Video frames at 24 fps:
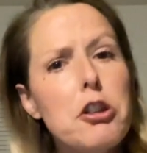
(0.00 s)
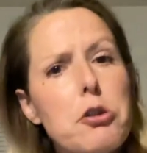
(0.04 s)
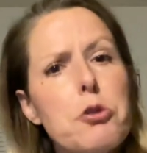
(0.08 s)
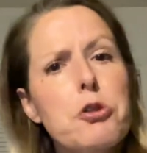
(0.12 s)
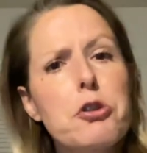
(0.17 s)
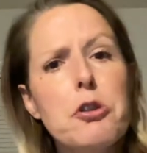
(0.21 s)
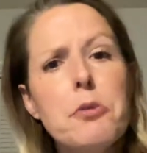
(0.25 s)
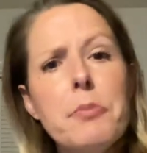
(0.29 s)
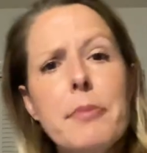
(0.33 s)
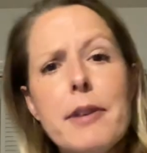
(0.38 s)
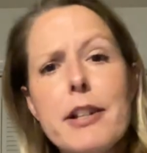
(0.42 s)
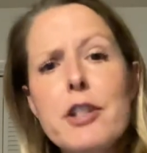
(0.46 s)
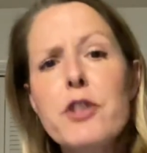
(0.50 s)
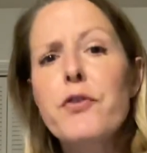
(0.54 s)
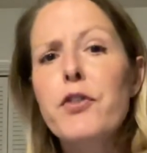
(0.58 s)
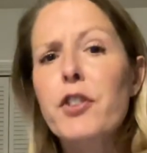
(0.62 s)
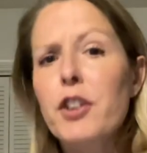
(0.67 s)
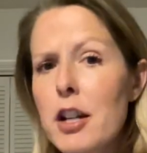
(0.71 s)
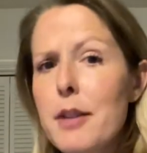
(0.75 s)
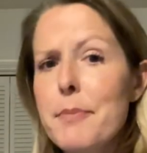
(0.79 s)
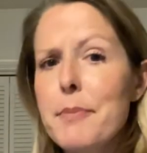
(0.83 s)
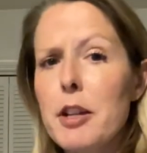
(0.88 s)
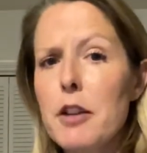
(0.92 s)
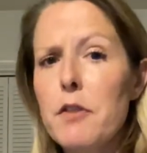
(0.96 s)
you so much for
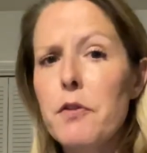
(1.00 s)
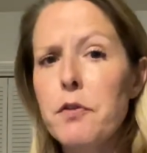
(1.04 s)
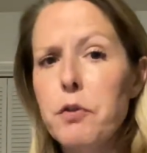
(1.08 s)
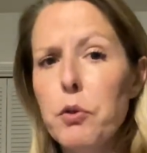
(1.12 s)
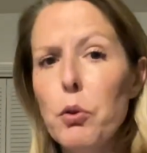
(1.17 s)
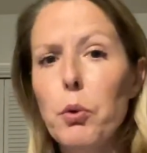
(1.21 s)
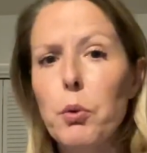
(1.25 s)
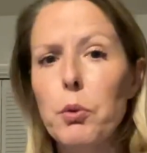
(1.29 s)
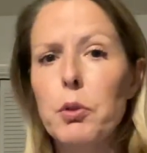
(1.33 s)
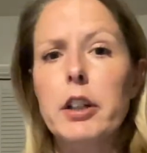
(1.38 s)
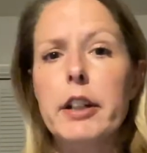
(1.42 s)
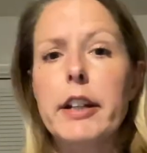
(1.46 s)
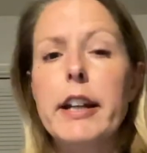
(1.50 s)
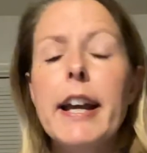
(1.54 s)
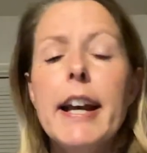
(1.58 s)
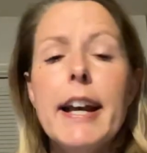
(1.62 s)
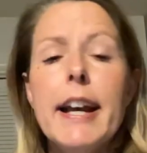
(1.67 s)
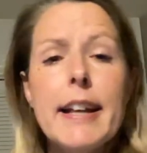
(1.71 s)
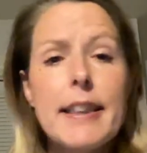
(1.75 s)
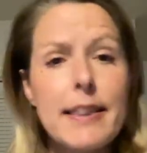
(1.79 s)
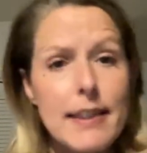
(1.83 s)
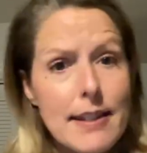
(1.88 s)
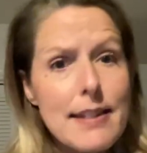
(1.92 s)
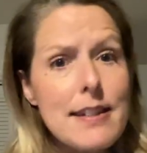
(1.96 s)
coming forward.
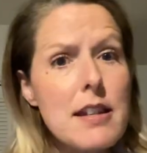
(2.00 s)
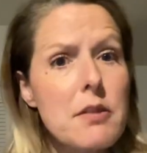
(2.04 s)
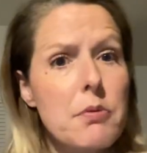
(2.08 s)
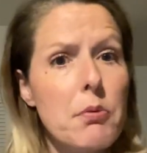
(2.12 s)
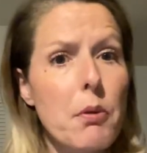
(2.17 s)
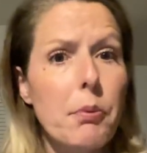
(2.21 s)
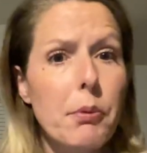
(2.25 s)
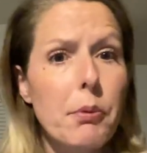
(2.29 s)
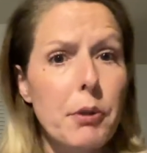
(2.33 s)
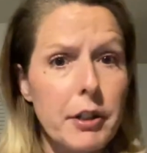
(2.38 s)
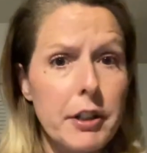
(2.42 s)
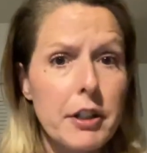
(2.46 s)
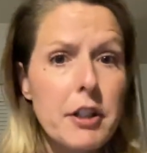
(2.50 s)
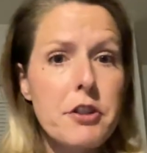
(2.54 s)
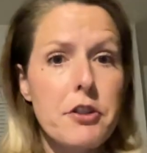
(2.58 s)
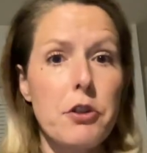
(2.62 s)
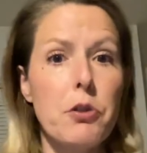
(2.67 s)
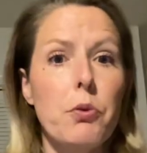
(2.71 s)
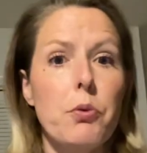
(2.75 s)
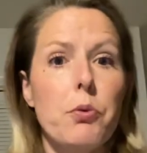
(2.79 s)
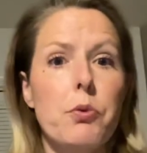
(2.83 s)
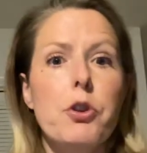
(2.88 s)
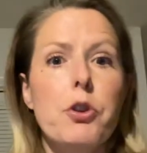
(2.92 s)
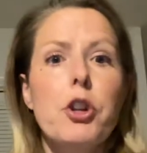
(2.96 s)
This is what we're gonna
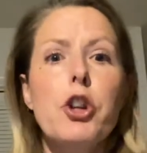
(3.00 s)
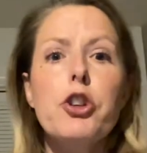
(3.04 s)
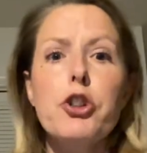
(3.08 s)
do.